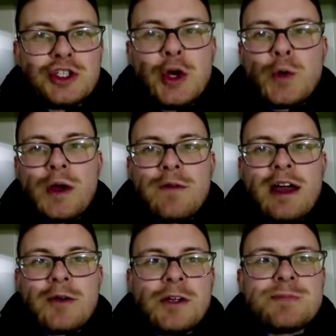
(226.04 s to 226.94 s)
2
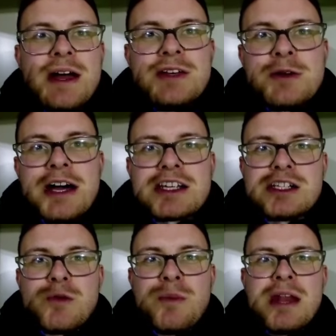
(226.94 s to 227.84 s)
quickfire goals by
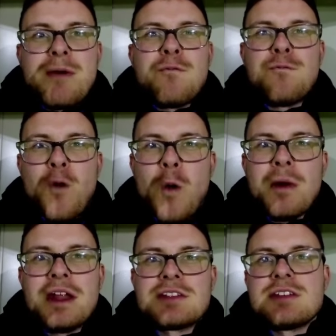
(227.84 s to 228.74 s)
Newcastle. We played about 4
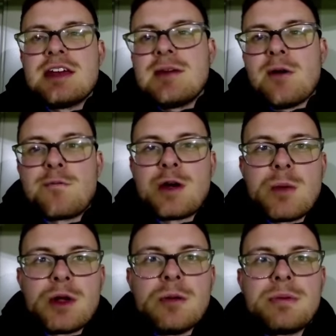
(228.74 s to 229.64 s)
minutes. We're
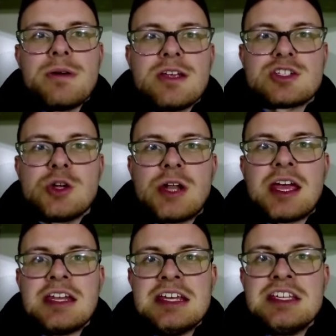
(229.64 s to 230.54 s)
3-1 up. It's looked like
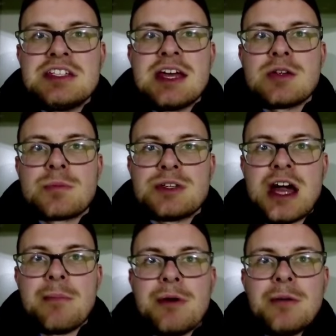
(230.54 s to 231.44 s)
an easy night up to
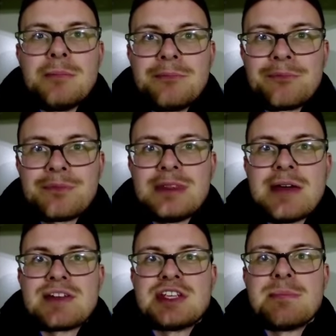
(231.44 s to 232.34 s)
now, but
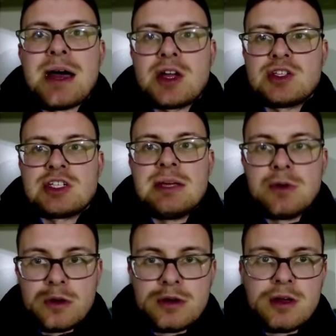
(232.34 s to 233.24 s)
never sit back. Just keep
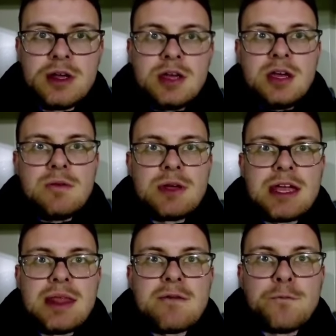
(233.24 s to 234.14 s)
going. If we can
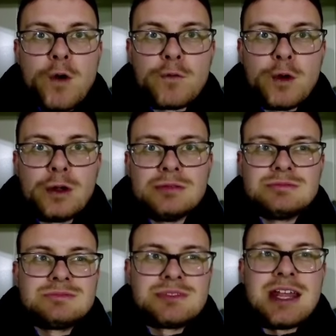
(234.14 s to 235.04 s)
get that fourth goal,
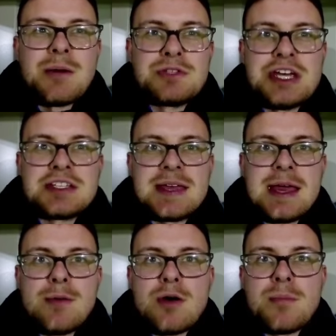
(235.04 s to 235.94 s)
then I would say it's
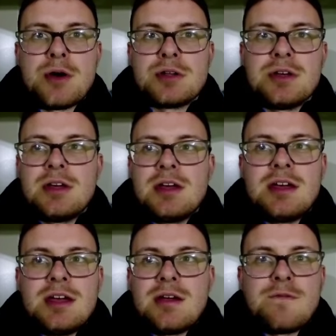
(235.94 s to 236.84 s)
game over. But
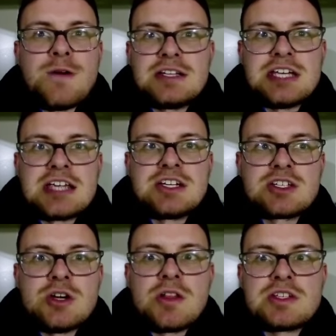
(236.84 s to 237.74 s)
fantastic
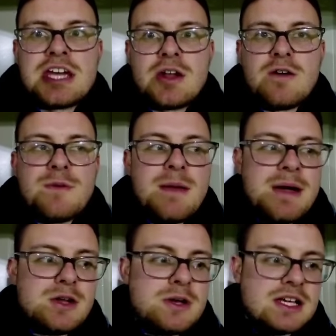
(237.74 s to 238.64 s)
start of the second half there
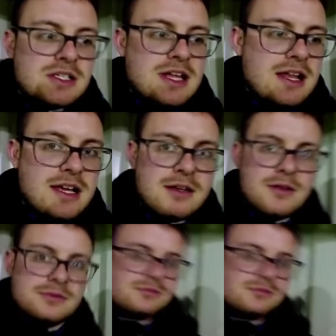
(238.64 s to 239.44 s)
by Newcastle there, Lee.